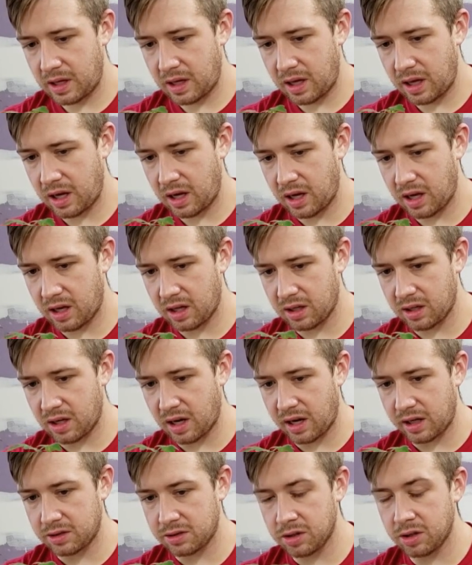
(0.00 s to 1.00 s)
And
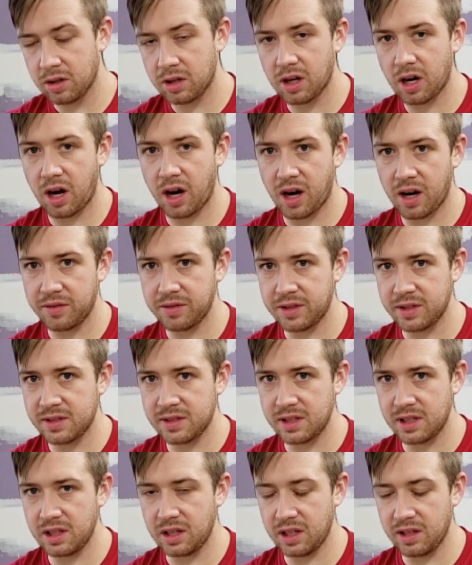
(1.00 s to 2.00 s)
I took off the
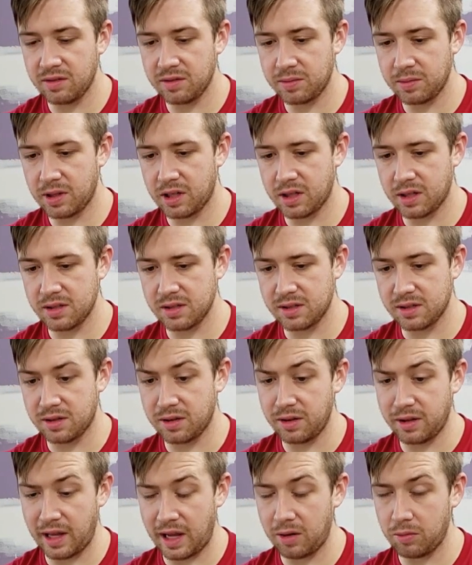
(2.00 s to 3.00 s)
seed leaves because
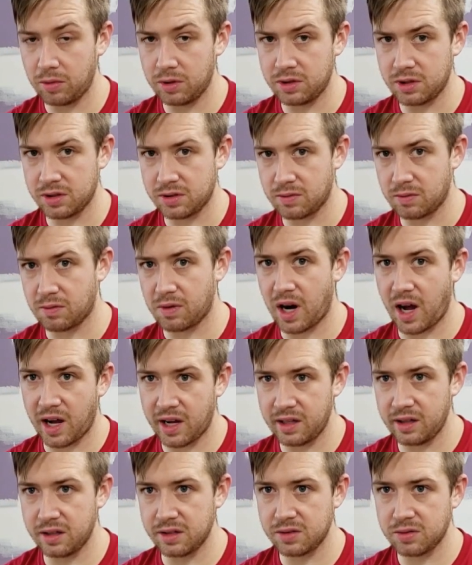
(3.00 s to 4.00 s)
they will just rot
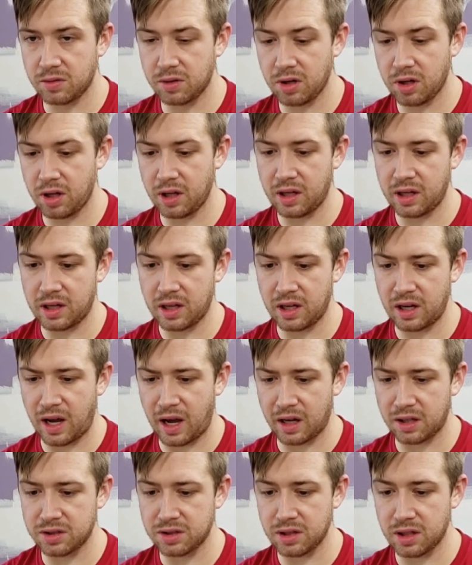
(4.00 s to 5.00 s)
in the soil and can
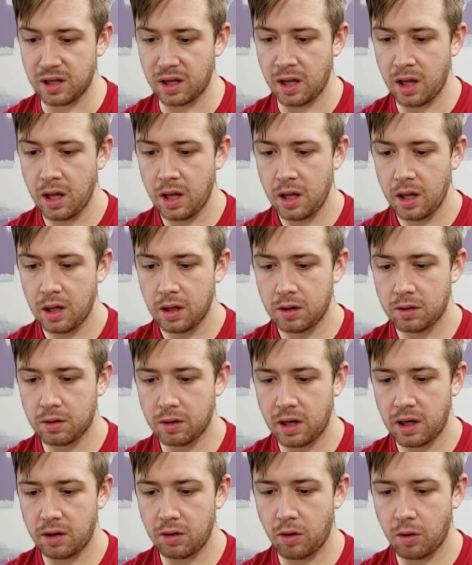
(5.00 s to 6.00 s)
actually
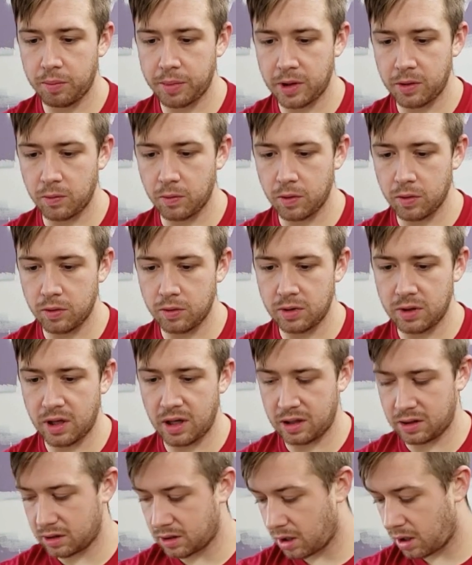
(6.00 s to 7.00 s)
create an open wound
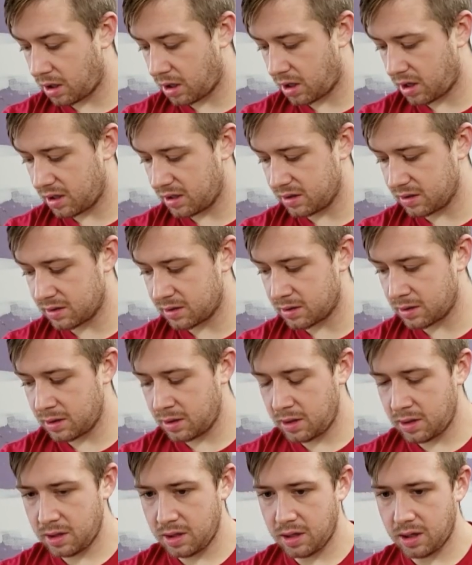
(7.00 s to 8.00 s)
and cause
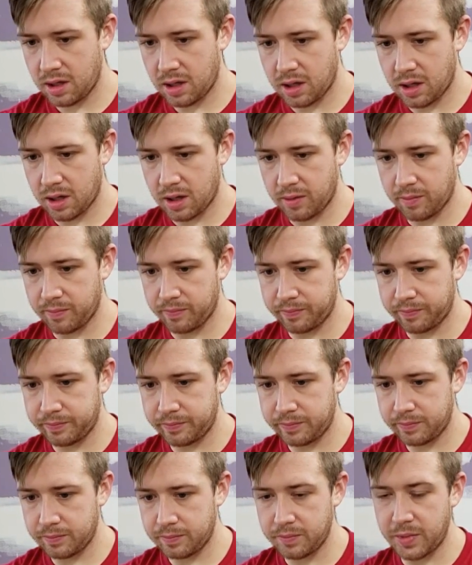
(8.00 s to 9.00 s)

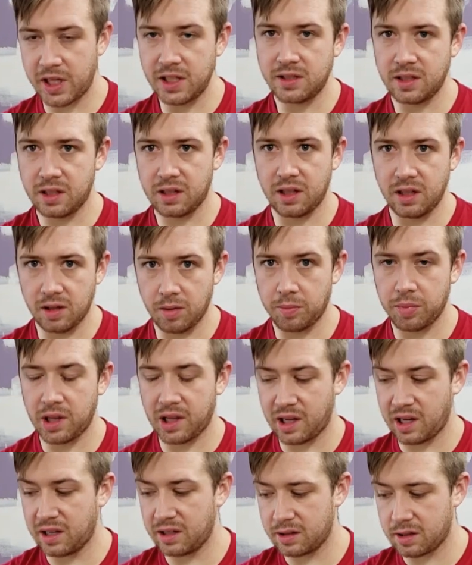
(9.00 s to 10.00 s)
basically the
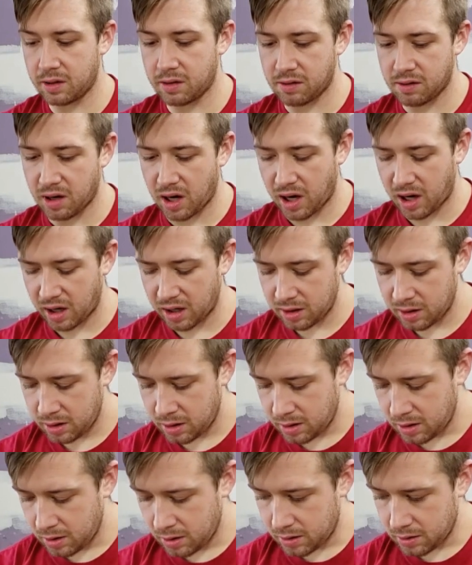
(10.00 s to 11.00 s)
plant to rot.
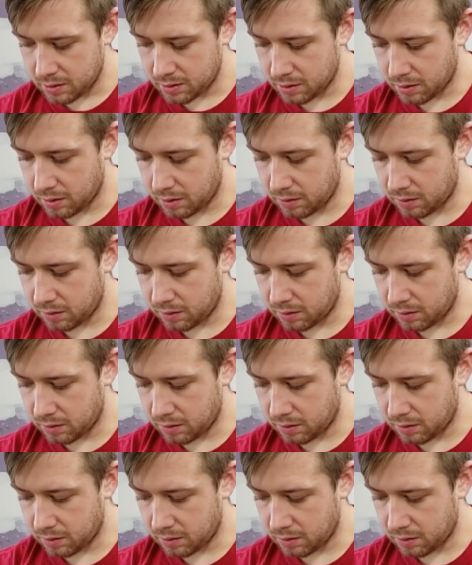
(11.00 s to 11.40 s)
So